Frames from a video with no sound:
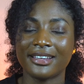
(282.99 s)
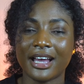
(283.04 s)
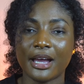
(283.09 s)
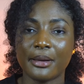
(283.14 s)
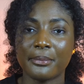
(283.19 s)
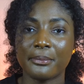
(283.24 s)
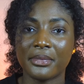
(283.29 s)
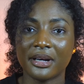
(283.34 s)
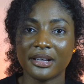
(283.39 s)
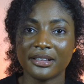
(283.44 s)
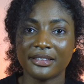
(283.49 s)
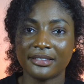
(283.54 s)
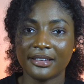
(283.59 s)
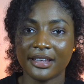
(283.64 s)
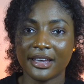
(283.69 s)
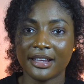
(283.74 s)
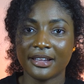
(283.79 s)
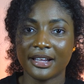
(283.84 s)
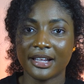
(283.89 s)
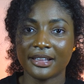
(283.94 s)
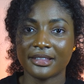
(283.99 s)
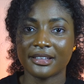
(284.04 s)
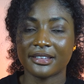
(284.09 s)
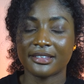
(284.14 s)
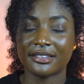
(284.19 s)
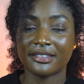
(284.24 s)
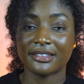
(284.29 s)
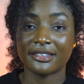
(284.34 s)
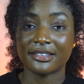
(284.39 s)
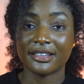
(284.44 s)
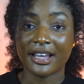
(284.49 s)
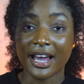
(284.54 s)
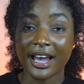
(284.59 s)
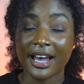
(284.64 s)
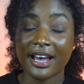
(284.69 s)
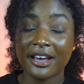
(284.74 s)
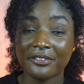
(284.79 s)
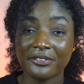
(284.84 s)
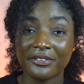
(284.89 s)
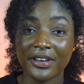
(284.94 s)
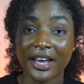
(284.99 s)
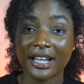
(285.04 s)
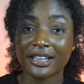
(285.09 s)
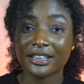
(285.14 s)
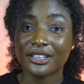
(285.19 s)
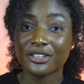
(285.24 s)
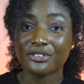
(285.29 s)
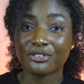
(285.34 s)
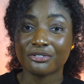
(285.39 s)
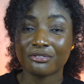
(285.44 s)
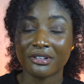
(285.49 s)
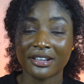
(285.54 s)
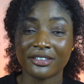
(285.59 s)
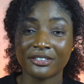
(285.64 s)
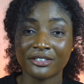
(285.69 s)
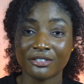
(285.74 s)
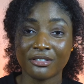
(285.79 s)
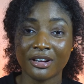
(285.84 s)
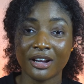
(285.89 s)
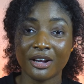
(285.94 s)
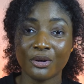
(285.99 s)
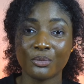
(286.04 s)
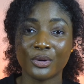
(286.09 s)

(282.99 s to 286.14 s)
I must say that the staff at this restaurant